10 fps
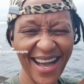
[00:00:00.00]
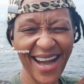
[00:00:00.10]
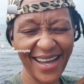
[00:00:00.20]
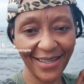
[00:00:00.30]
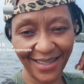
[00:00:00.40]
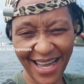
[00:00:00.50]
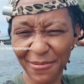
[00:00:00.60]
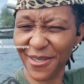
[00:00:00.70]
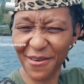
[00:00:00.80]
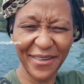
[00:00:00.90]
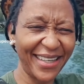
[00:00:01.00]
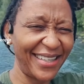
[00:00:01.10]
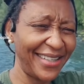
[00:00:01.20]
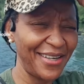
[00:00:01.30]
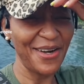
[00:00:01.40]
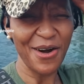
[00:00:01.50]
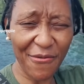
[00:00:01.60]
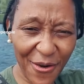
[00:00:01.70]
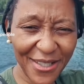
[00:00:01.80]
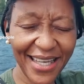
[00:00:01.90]
Hi, I'm South African.
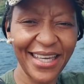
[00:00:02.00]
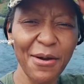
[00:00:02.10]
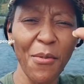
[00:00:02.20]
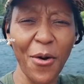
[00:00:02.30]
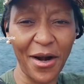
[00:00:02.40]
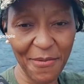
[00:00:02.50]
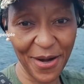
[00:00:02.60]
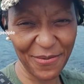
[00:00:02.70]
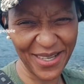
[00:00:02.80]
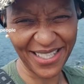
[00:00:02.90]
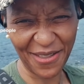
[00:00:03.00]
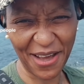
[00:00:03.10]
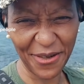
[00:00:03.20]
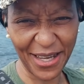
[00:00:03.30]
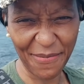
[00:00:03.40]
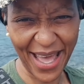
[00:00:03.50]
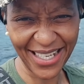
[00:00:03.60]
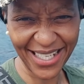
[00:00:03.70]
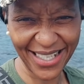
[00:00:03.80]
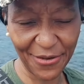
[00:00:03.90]
Of course I care more about Miss South Africa
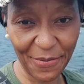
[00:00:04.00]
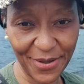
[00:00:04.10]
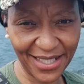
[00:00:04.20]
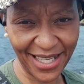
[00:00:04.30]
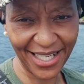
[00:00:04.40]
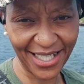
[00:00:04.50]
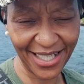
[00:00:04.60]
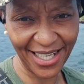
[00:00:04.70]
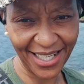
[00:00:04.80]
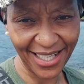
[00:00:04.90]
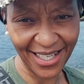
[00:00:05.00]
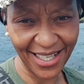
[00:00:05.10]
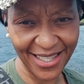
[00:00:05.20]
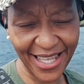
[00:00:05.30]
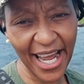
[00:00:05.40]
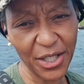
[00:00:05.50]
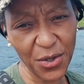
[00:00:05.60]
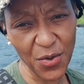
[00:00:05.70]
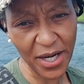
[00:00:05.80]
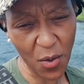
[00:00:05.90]
pageant and representation than I
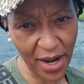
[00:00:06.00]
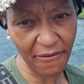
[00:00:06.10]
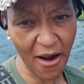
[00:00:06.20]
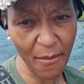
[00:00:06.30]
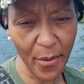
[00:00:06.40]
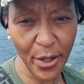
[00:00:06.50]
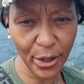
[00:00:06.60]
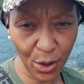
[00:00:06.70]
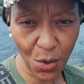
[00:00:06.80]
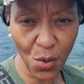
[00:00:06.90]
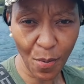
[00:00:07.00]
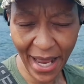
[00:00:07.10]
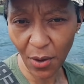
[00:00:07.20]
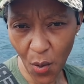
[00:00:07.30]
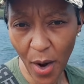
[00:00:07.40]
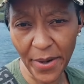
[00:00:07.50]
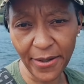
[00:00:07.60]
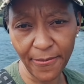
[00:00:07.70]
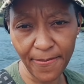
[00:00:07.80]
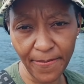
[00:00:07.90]
do when a white farmer murders two black
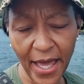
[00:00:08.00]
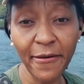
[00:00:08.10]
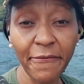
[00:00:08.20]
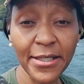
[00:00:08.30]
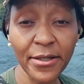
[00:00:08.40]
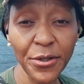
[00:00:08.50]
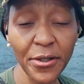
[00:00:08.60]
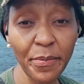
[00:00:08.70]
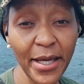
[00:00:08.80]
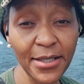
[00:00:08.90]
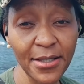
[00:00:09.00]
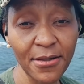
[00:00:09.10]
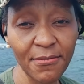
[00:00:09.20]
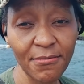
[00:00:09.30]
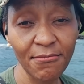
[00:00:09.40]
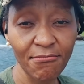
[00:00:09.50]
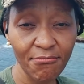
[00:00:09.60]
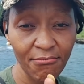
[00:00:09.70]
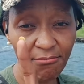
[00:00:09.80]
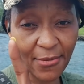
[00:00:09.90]
women and feeds them to the pigs.
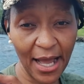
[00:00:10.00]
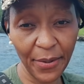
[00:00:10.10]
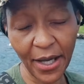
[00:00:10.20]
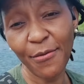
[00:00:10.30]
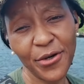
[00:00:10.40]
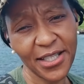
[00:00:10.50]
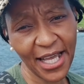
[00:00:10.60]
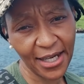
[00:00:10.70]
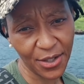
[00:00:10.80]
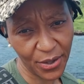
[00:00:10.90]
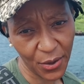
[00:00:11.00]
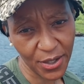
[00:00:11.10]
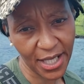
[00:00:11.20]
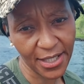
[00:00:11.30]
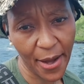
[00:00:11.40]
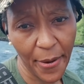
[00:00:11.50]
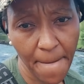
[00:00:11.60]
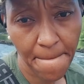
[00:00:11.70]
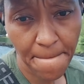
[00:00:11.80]
I become real silent when those things happen.